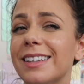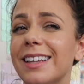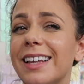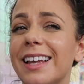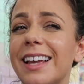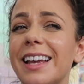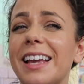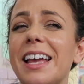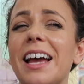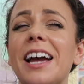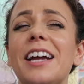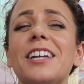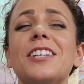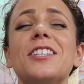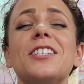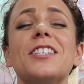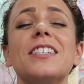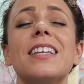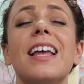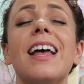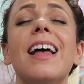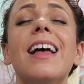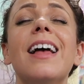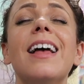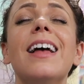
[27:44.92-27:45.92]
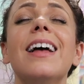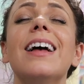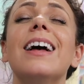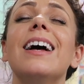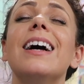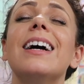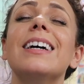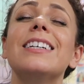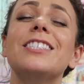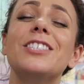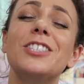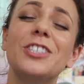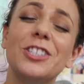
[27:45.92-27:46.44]
like I just,
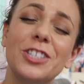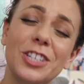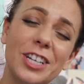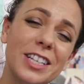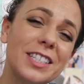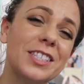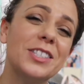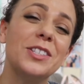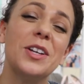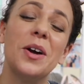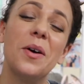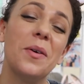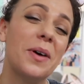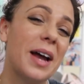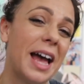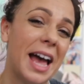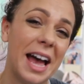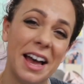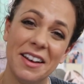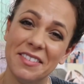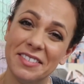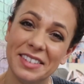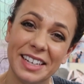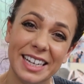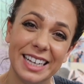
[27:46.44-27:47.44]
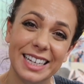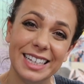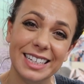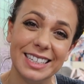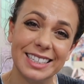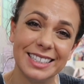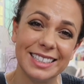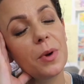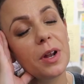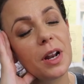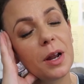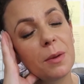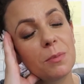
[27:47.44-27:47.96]
I just don't have it,
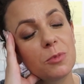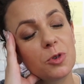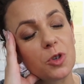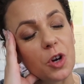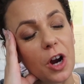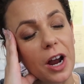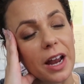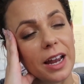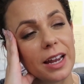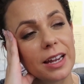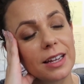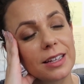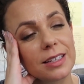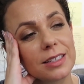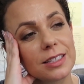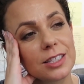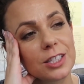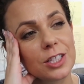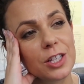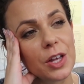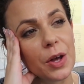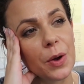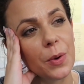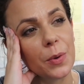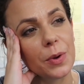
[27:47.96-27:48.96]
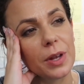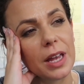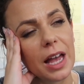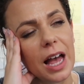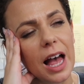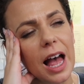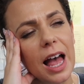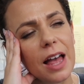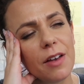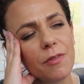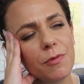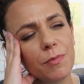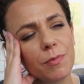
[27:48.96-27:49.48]
but I'm trying. So yeah,
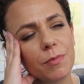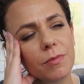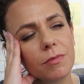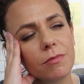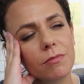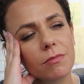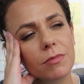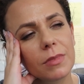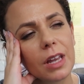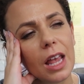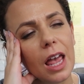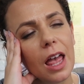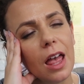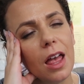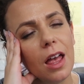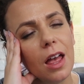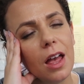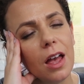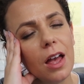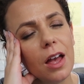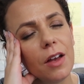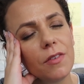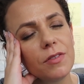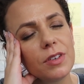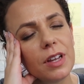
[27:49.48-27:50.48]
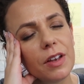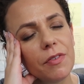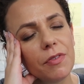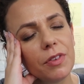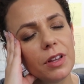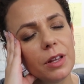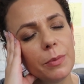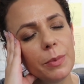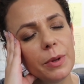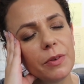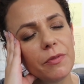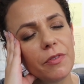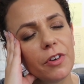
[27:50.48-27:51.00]
I've
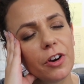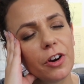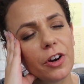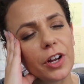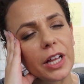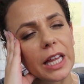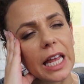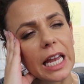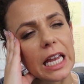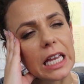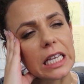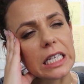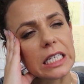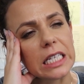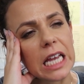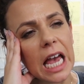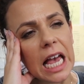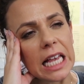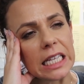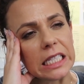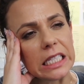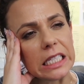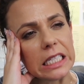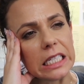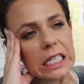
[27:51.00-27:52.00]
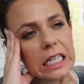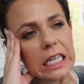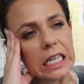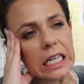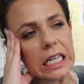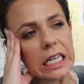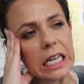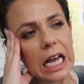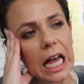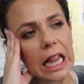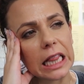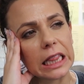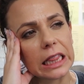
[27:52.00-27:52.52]
definitely been very like
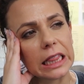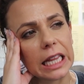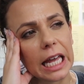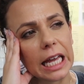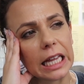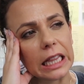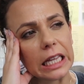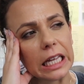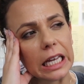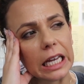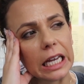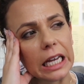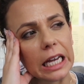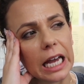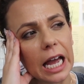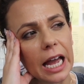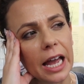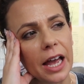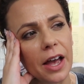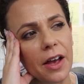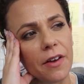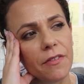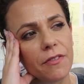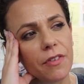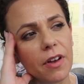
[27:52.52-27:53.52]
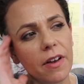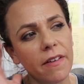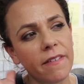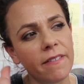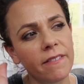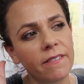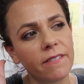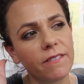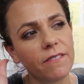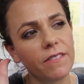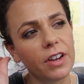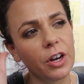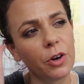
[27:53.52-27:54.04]
testy lately. I have
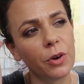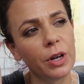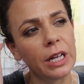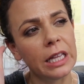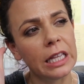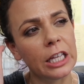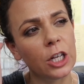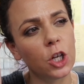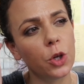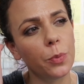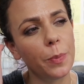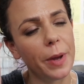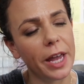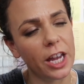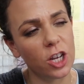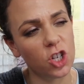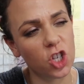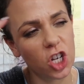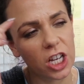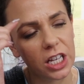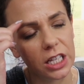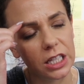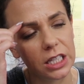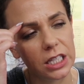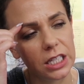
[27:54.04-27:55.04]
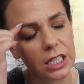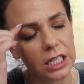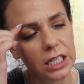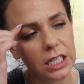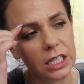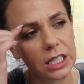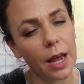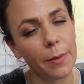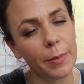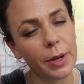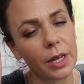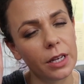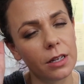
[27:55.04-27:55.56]
very little patience.
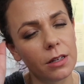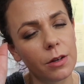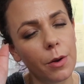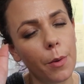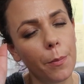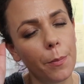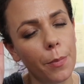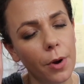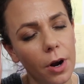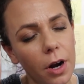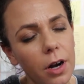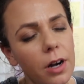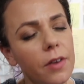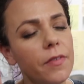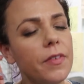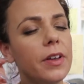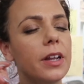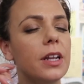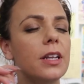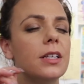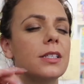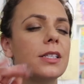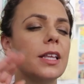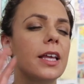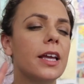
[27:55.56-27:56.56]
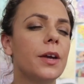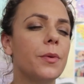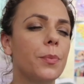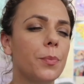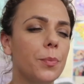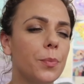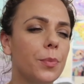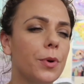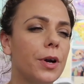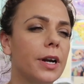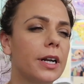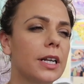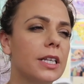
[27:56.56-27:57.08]
I mean, part of it is like
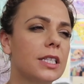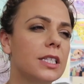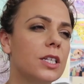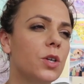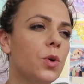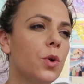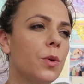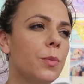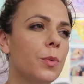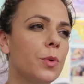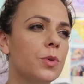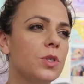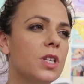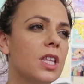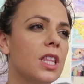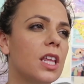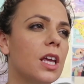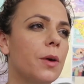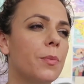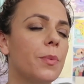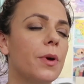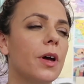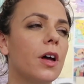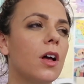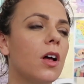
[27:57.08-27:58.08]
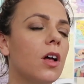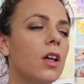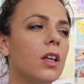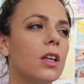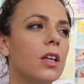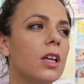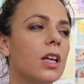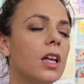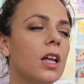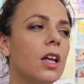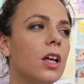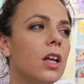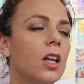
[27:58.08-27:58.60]
pregnancy hormones, I think, but
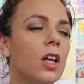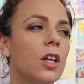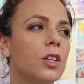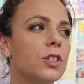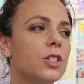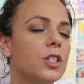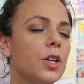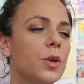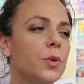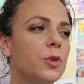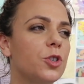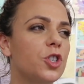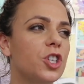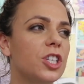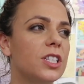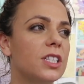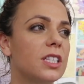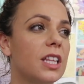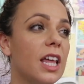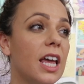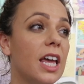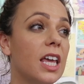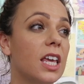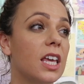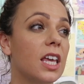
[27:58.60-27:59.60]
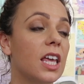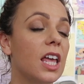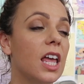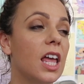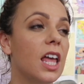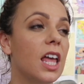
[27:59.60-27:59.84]
also just like